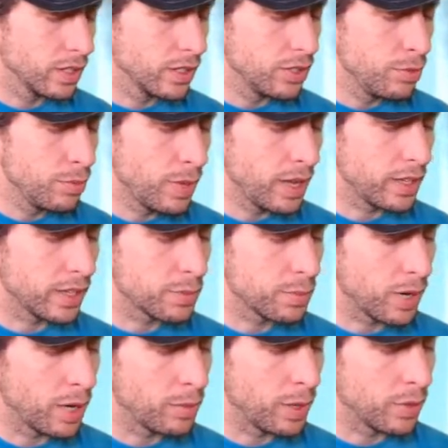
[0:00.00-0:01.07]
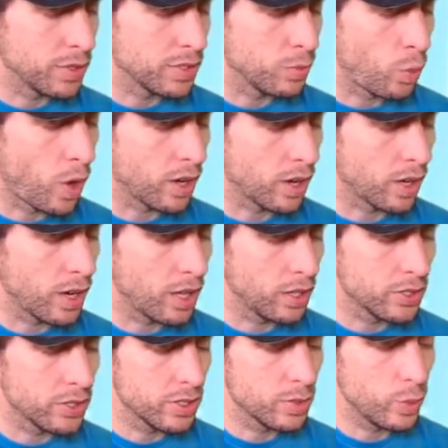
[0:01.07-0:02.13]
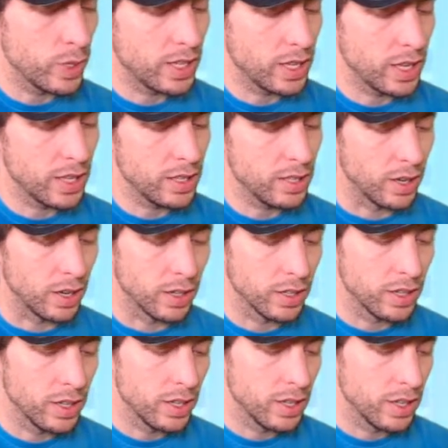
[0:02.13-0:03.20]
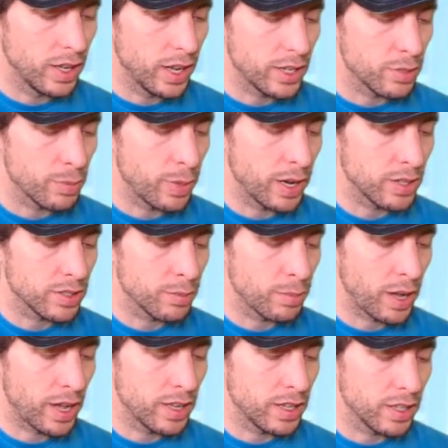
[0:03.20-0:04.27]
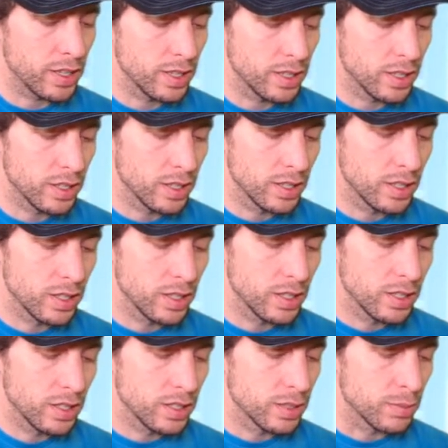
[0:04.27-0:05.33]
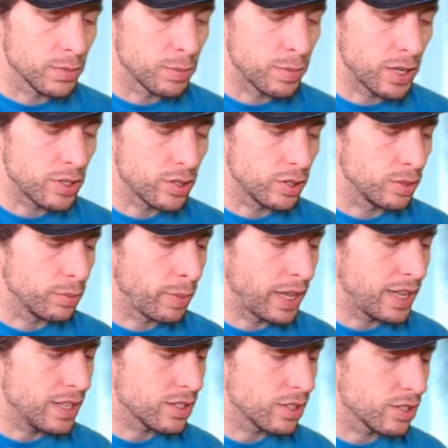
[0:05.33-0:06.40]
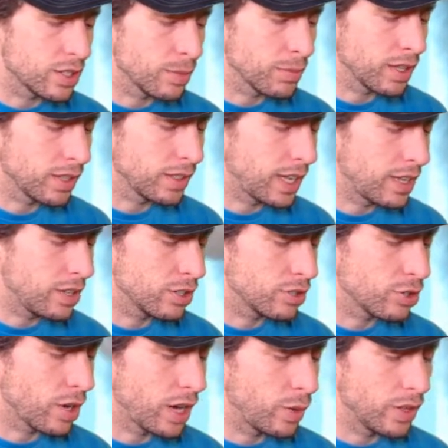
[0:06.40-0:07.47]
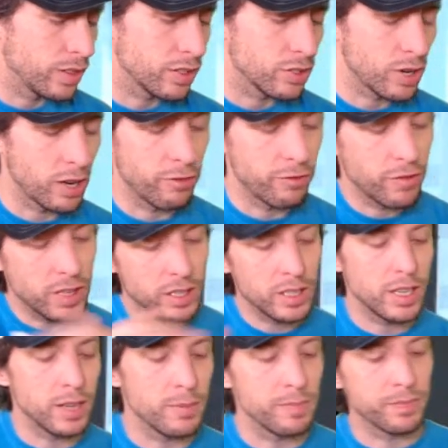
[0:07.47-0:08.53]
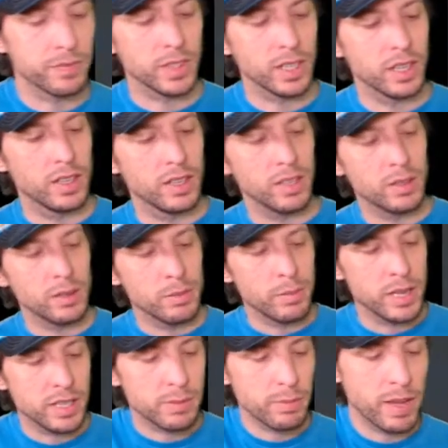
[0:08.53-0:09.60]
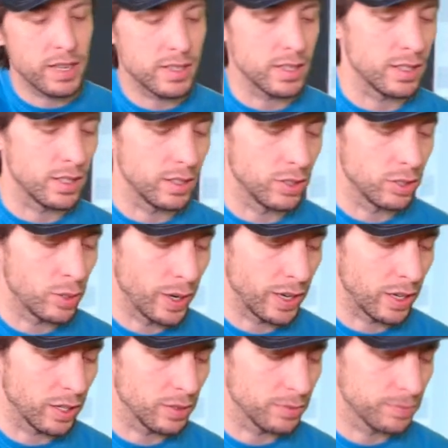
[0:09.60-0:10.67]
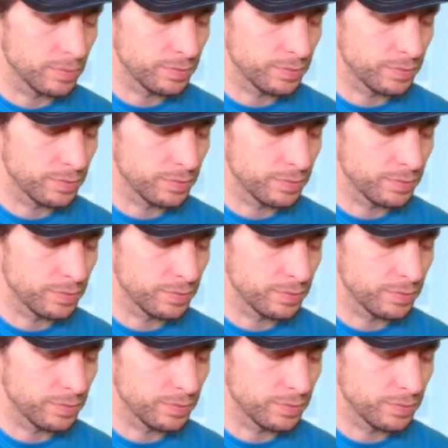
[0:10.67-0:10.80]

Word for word: You might experiment with some watercolors this weekend or ask your parents to buy you some special paints or something like that you can try with to try to fill in big spaces a little quicker.